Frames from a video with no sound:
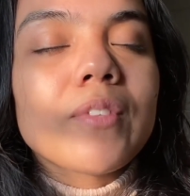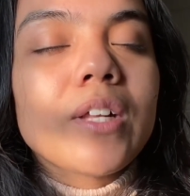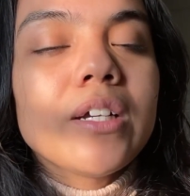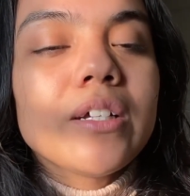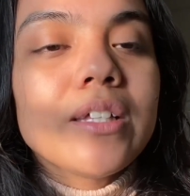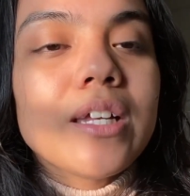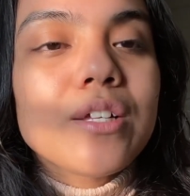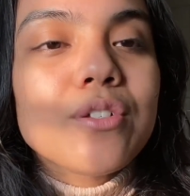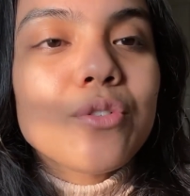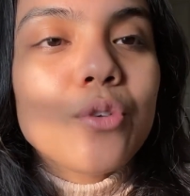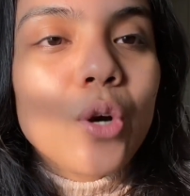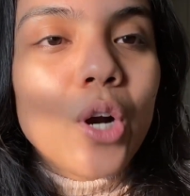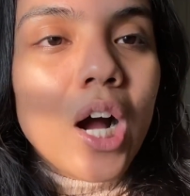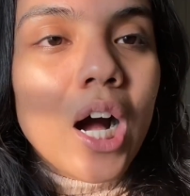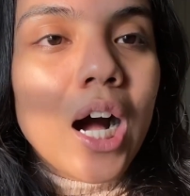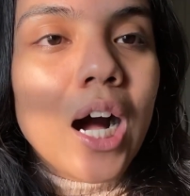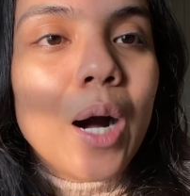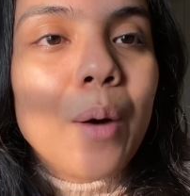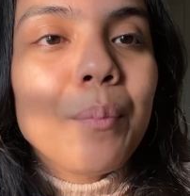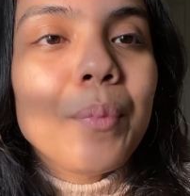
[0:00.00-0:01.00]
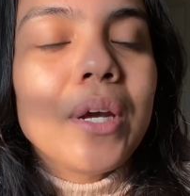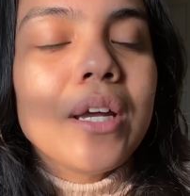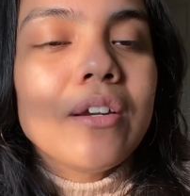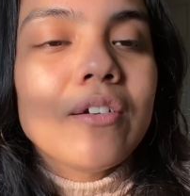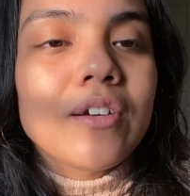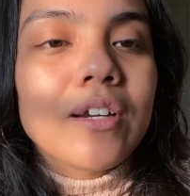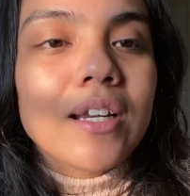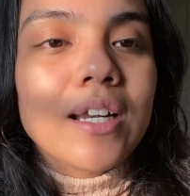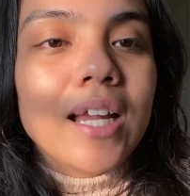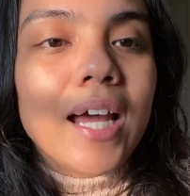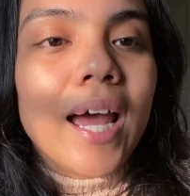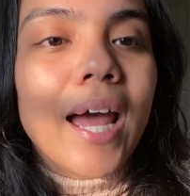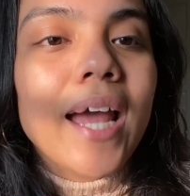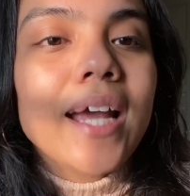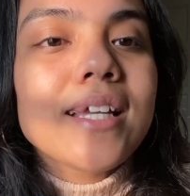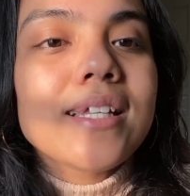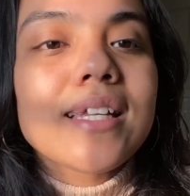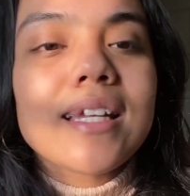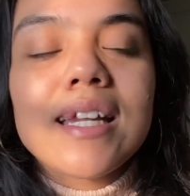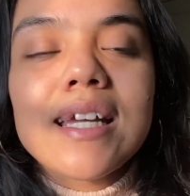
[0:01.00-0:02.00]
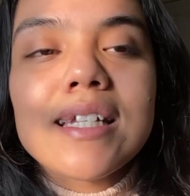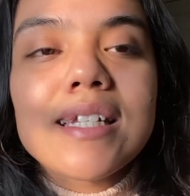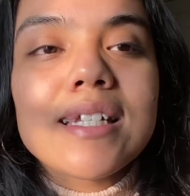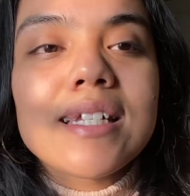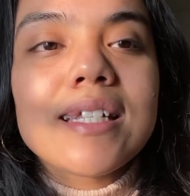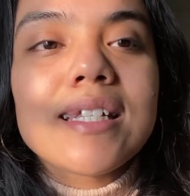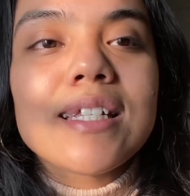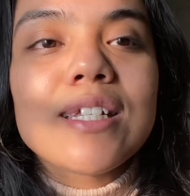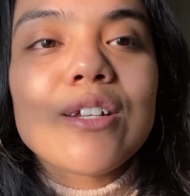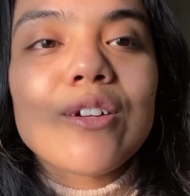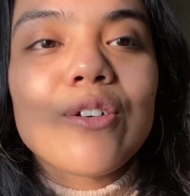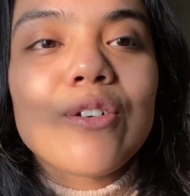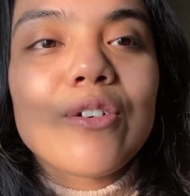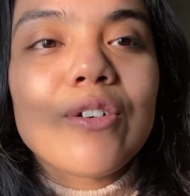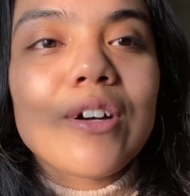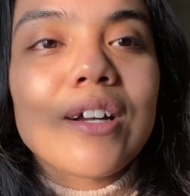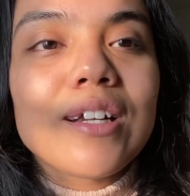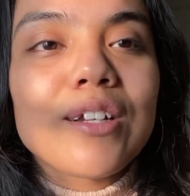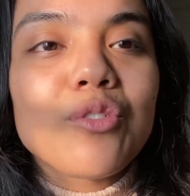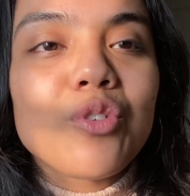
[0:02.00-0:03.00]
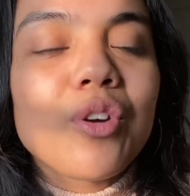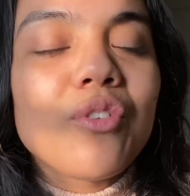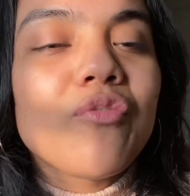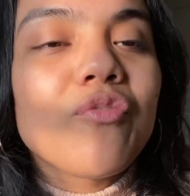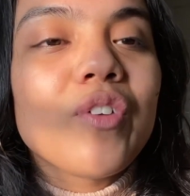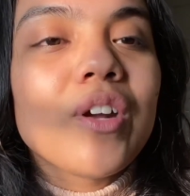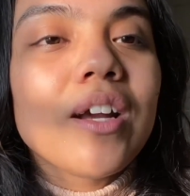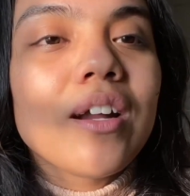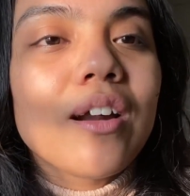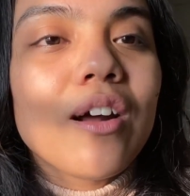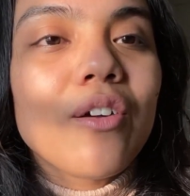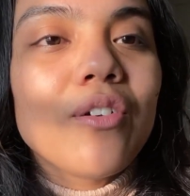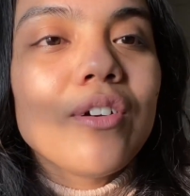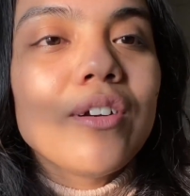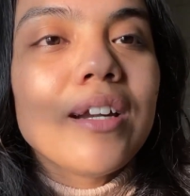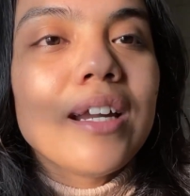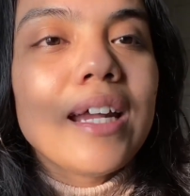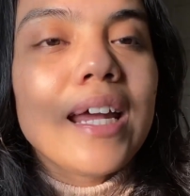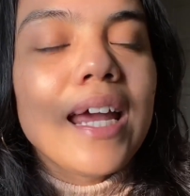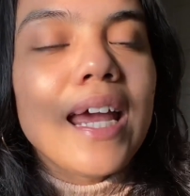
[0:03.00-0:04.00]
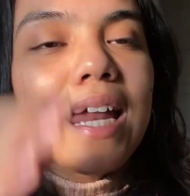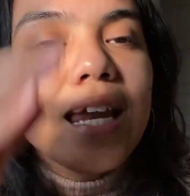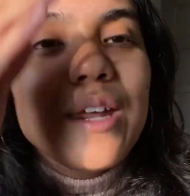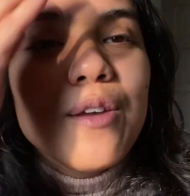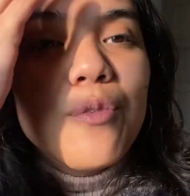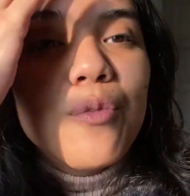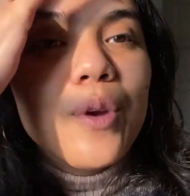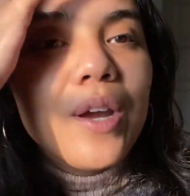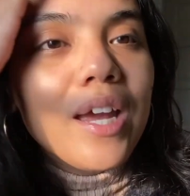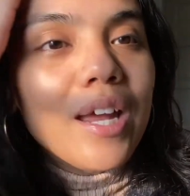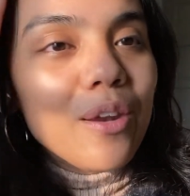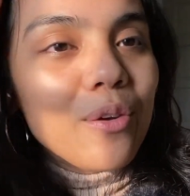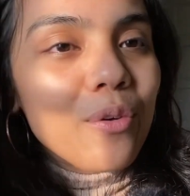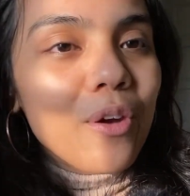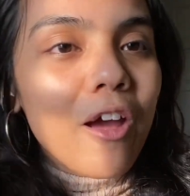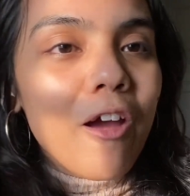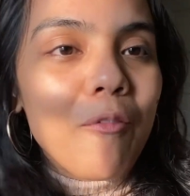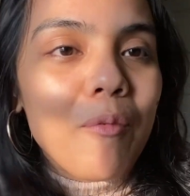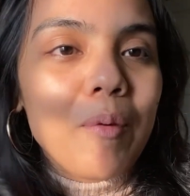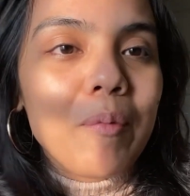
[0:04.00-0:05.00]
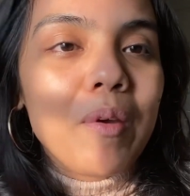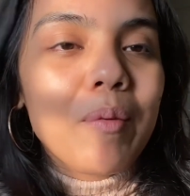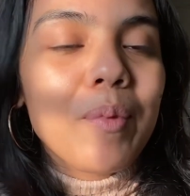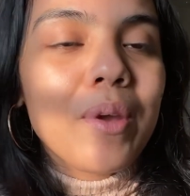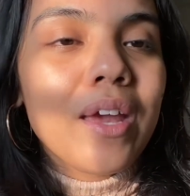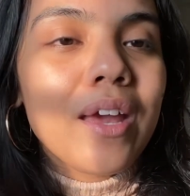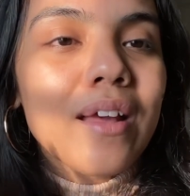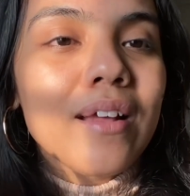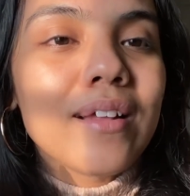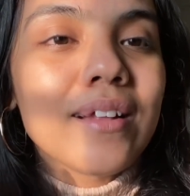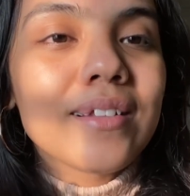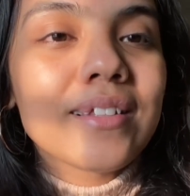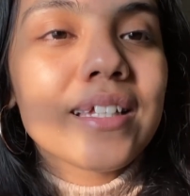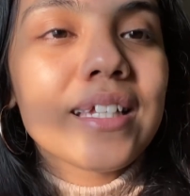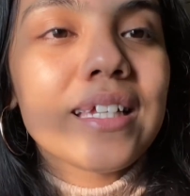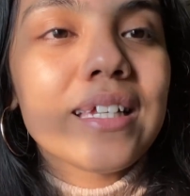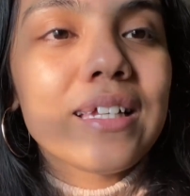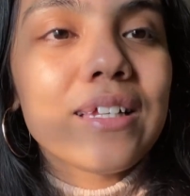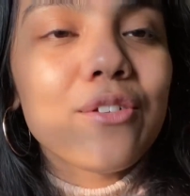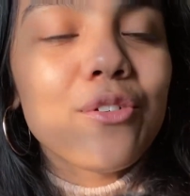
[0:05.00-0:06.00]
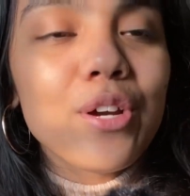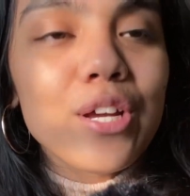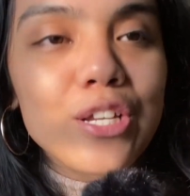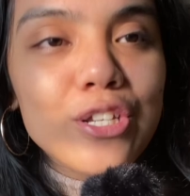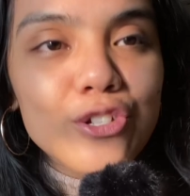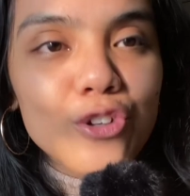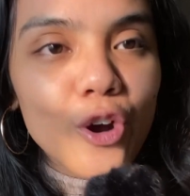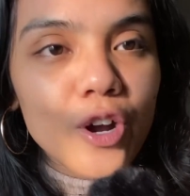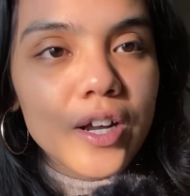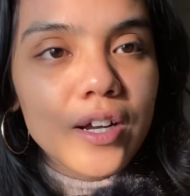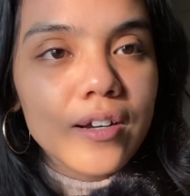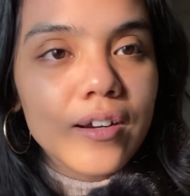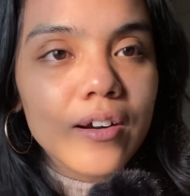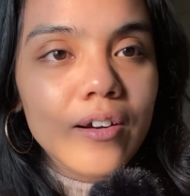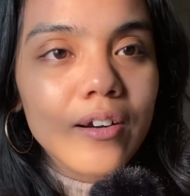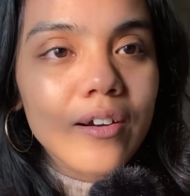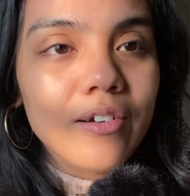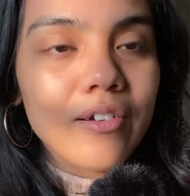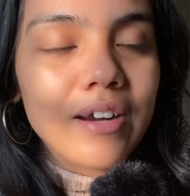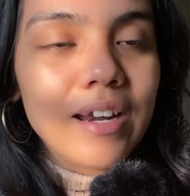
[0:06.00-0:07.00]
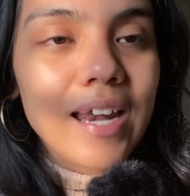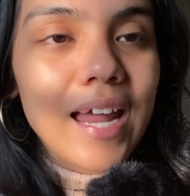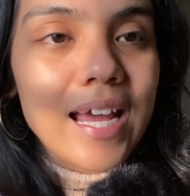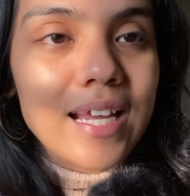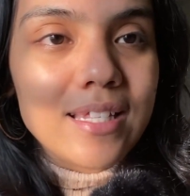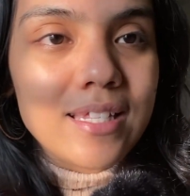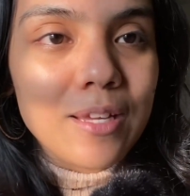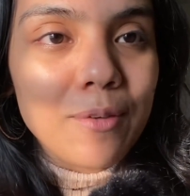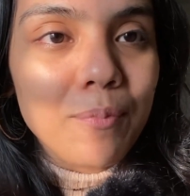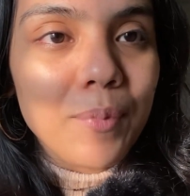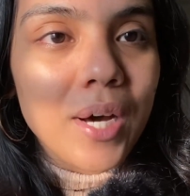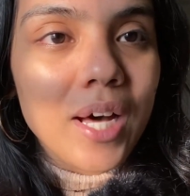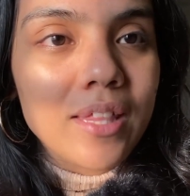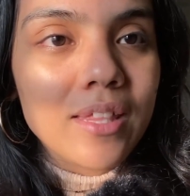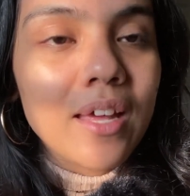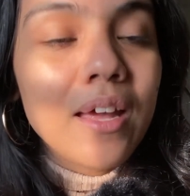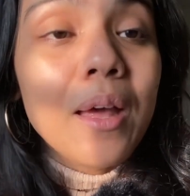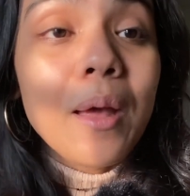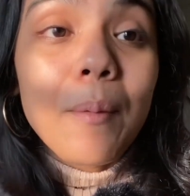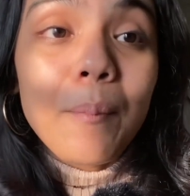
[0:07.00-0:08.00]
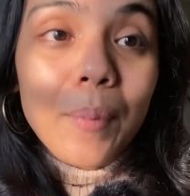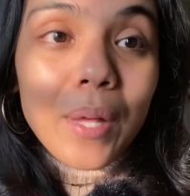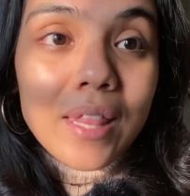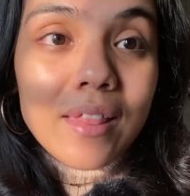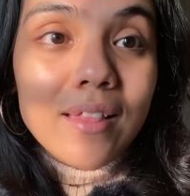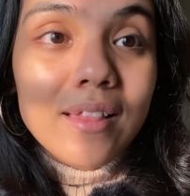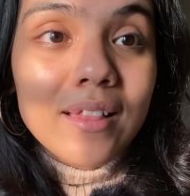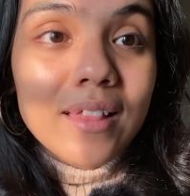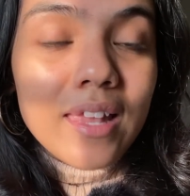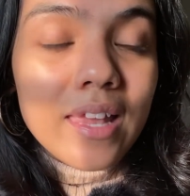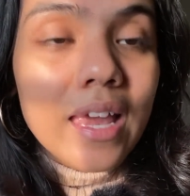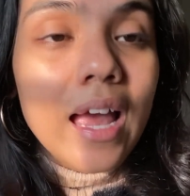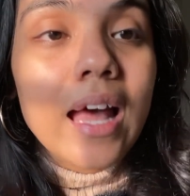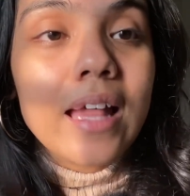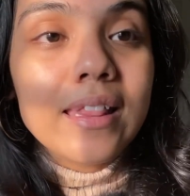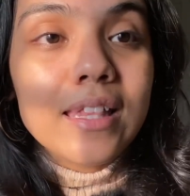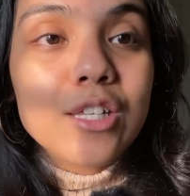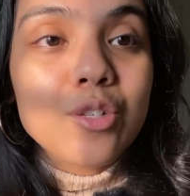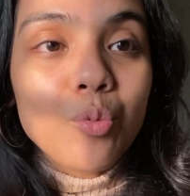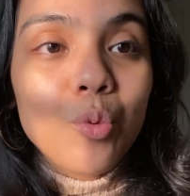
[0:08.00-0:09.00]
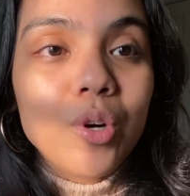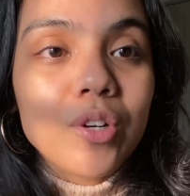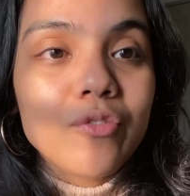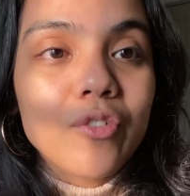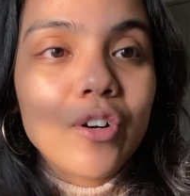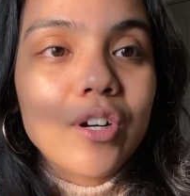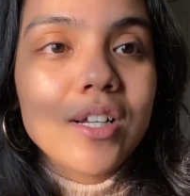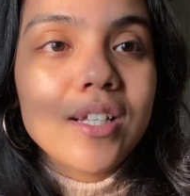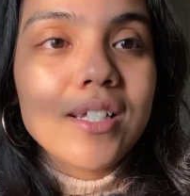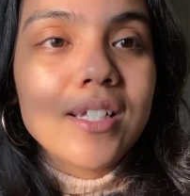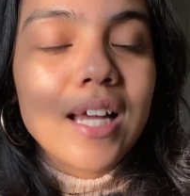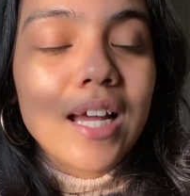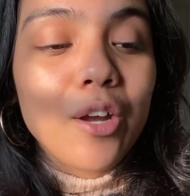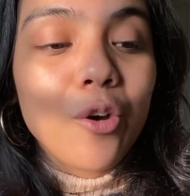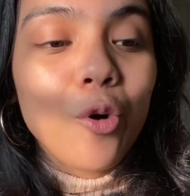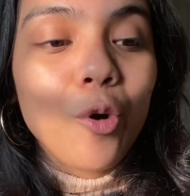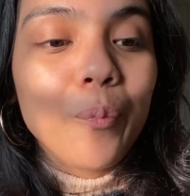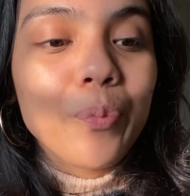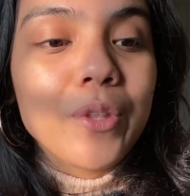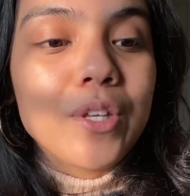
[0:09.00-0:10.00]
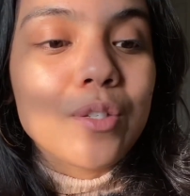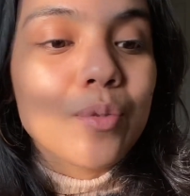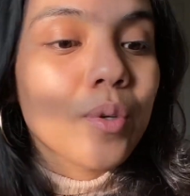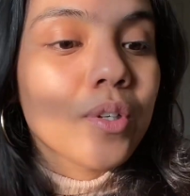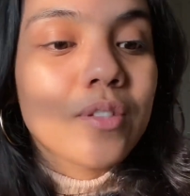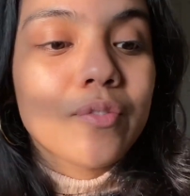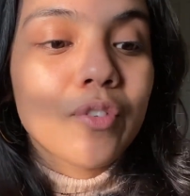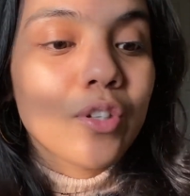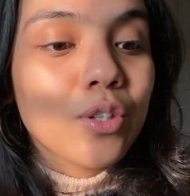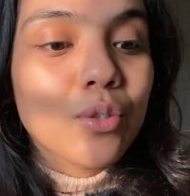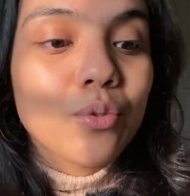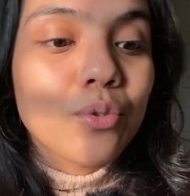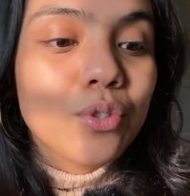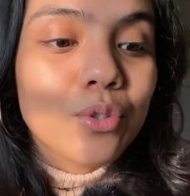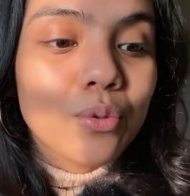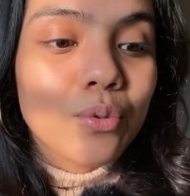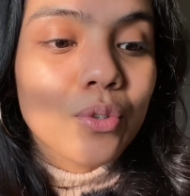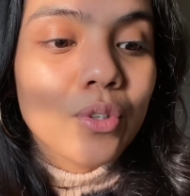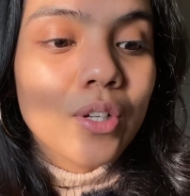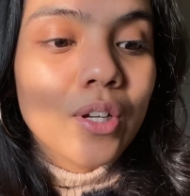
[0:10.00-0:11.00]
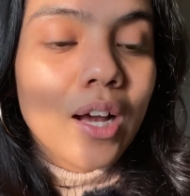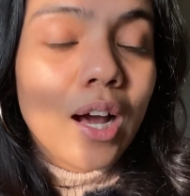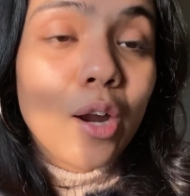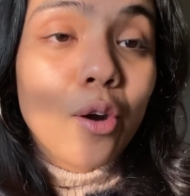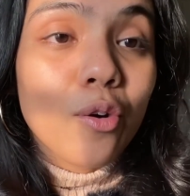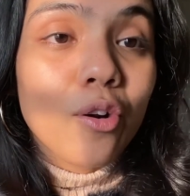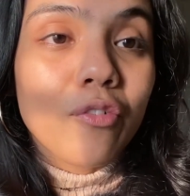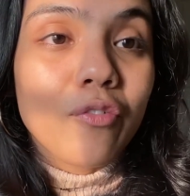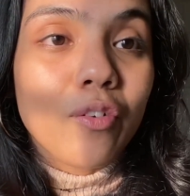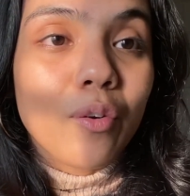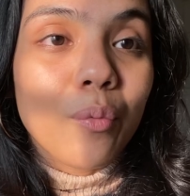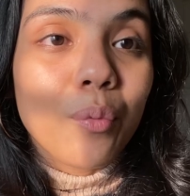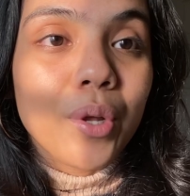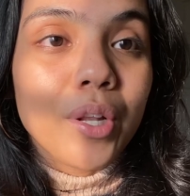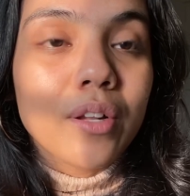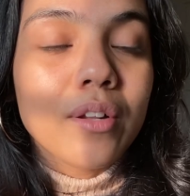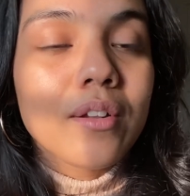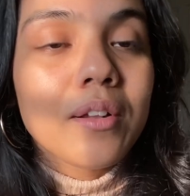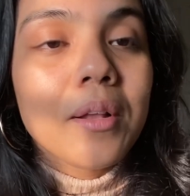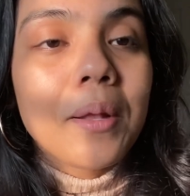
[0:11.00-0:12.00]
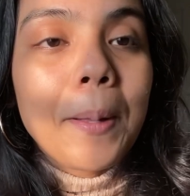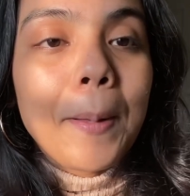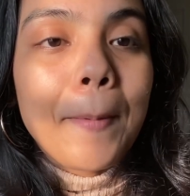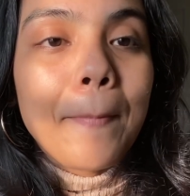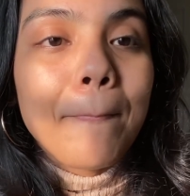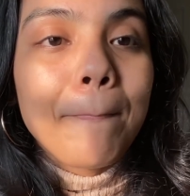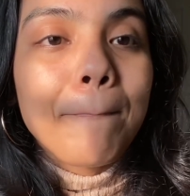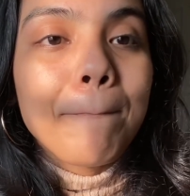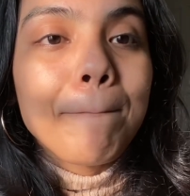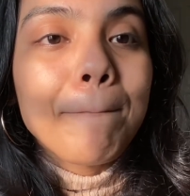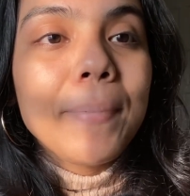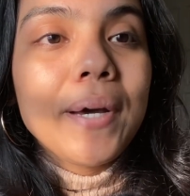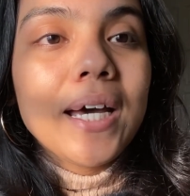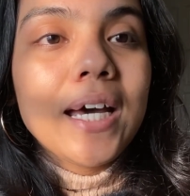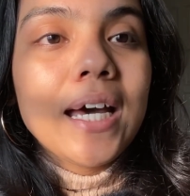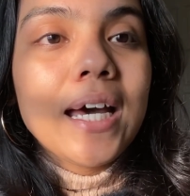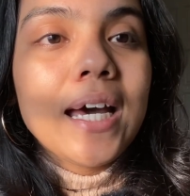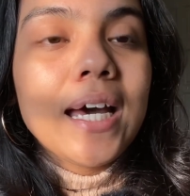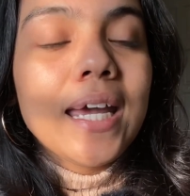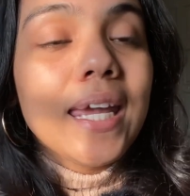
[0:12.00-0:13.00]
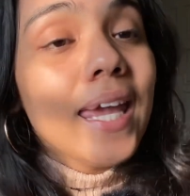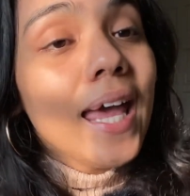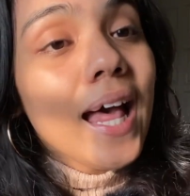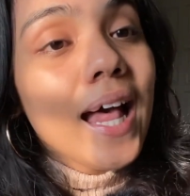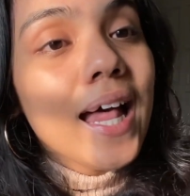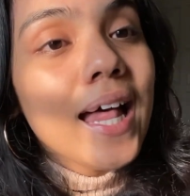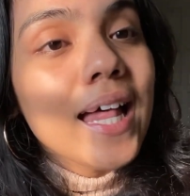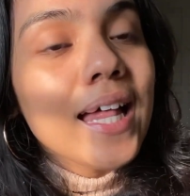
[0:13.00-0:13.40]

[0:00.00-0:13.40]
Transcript: they're so calm and relaxed, and I just, I couldn't figure out any way to have my baby, enjoy a relaxing bath. But yeah, this worked for us. I hope this works for you too. I don't know if it will, but yeah.